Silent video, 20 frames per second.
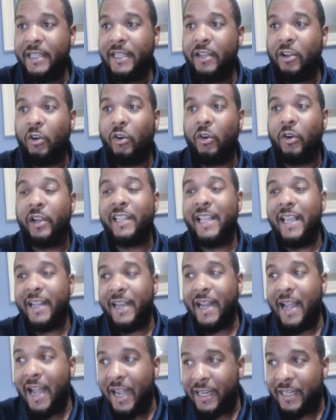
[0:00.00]
or
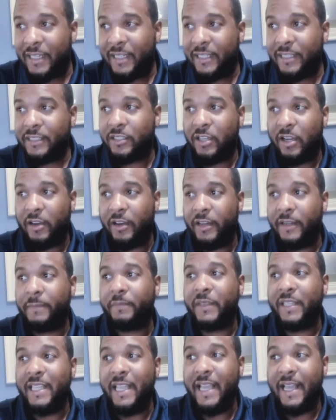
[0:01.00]
yarak. Sorry,
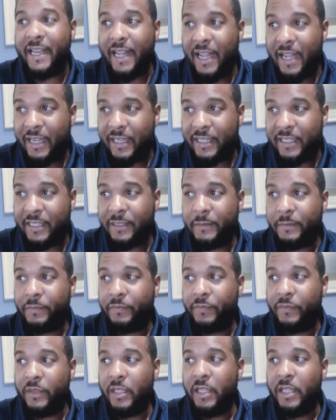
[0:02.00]
yarak.
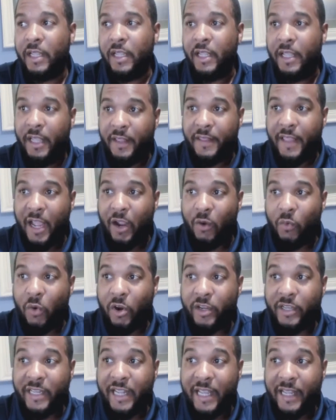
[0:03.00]
That
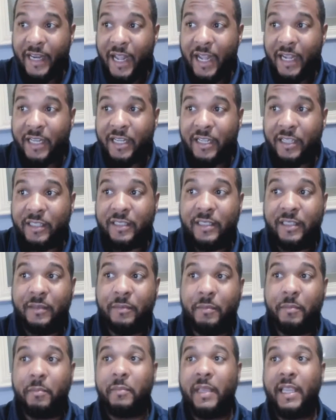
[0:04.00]
word yarak
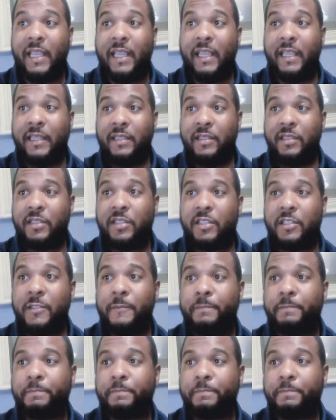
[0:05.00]
means